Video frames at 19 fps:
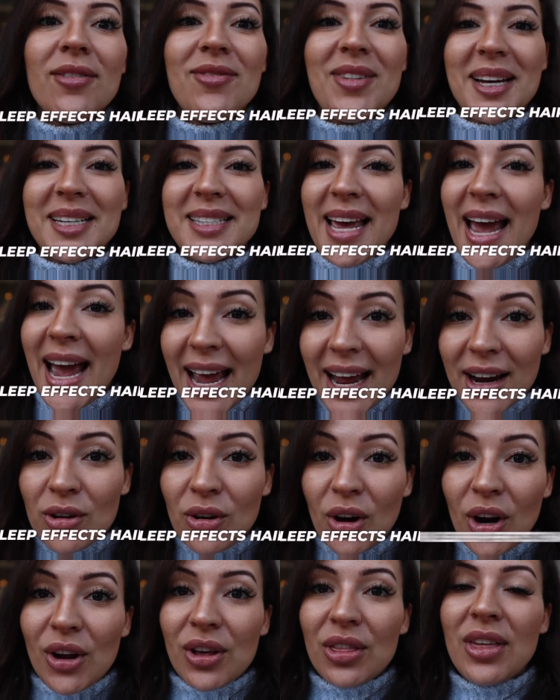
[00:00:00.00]
affects hair
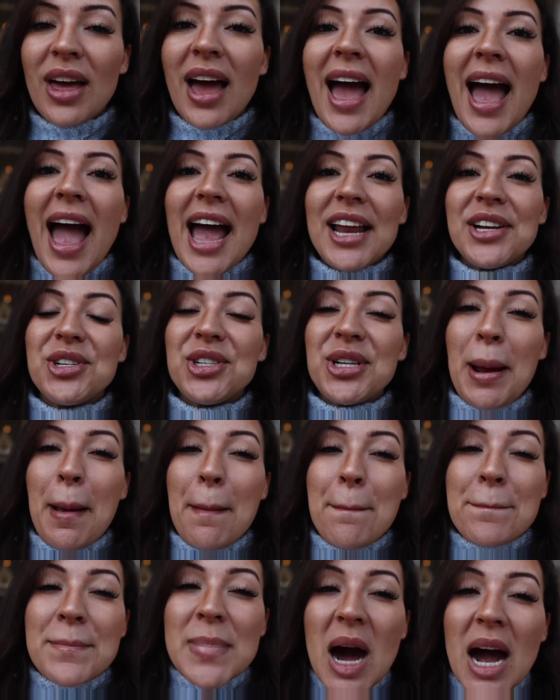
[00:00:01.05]
growth and share
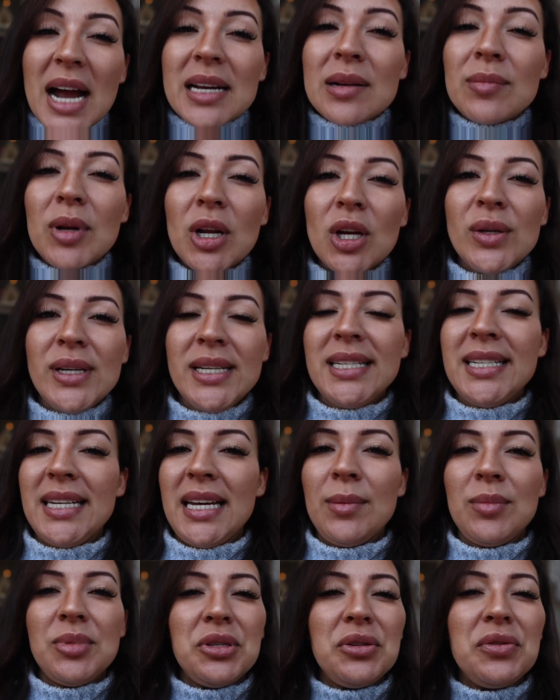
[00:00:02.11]
mind-blowing
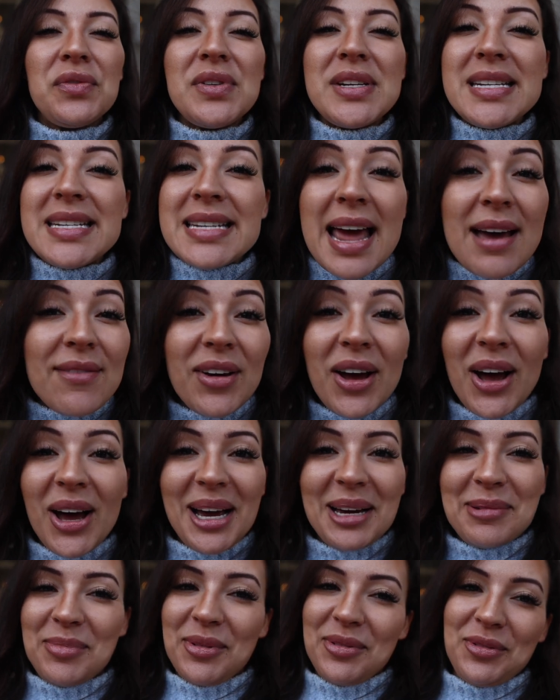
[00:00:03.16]
tips you've never
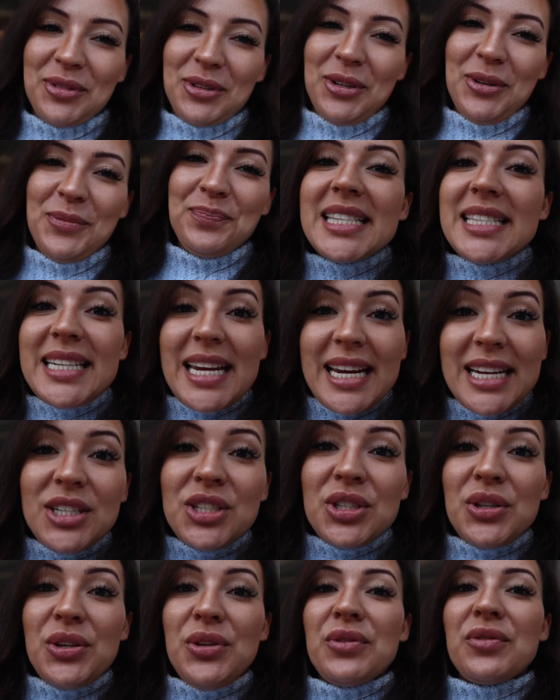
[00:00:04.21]
heard before. Stay
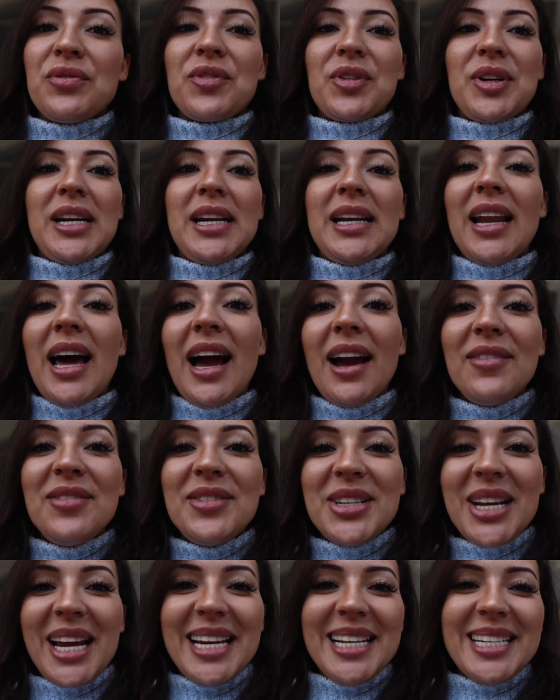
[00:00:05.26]
tuned for a
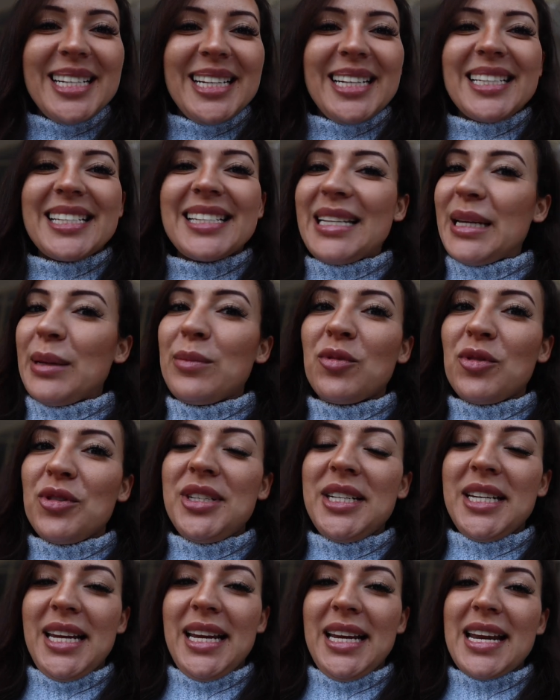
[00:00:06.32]
life-changing sleep
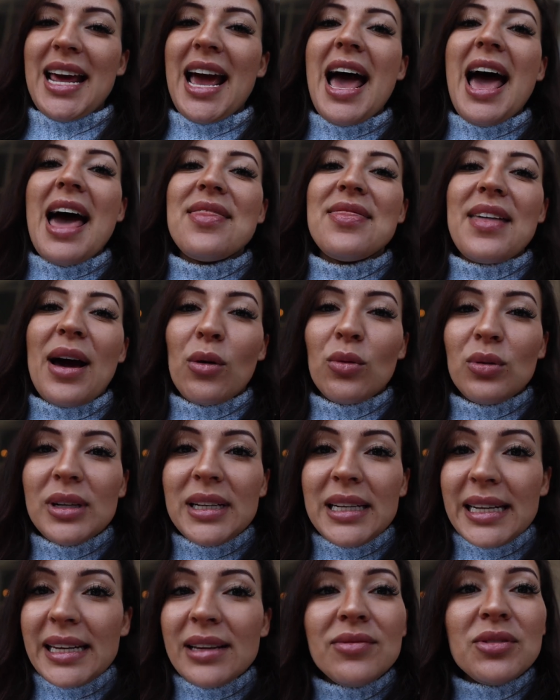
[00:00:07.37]
routine that will
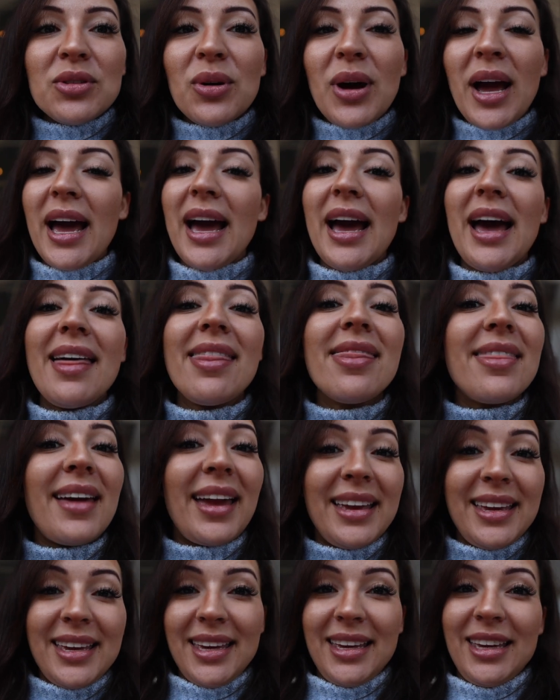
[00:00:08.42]
leave your hair
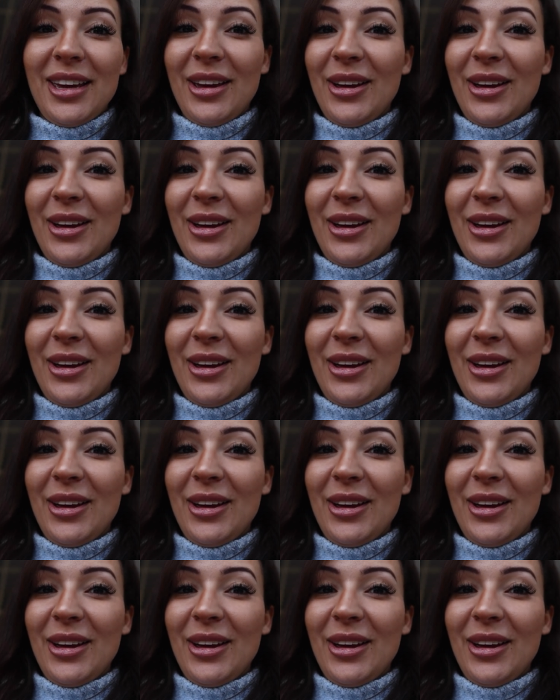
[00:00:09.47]
thanking